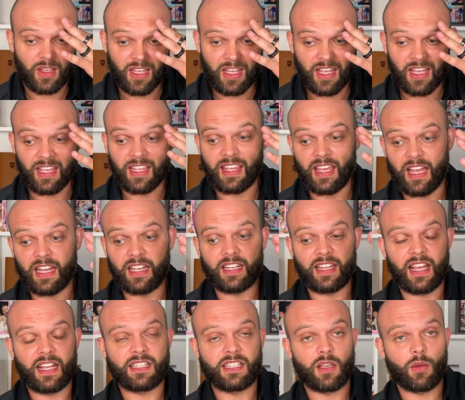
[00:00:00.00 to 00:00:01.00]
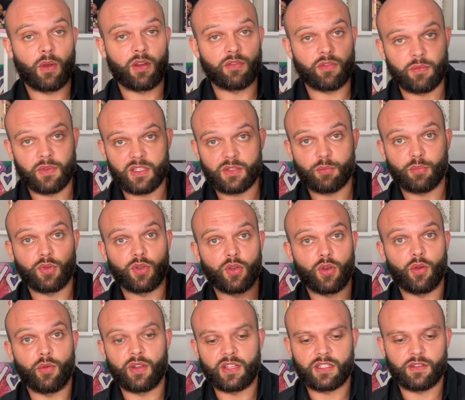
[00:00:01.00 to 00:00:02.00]
again, getting away from this
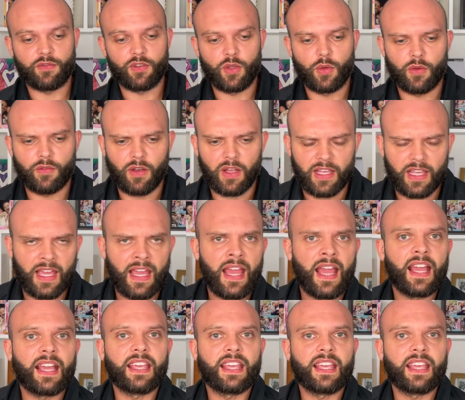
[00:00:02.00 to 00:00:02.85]
purist view of like